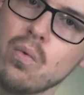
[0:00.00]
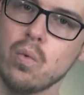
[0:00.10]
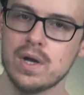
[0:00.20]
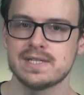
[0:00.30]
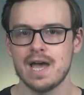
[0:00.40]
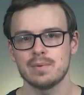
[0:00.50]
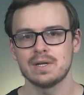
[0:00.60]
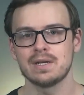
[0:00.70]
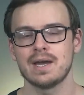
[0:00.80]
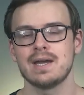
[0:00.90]
What's
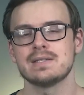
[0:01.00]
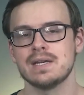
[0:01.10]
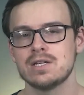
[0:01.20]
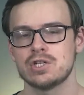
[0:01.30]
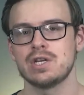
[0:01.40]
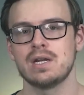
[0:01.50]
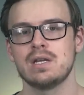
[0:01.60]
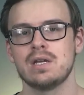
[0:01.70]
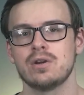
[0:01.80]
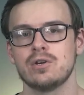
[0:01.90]
happening, guys? It's Shane
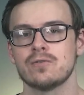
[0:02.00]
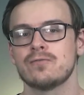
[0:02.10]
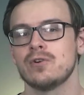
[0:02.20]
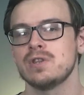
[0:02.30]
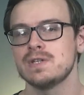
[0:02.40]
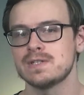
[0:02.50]
here, your friendly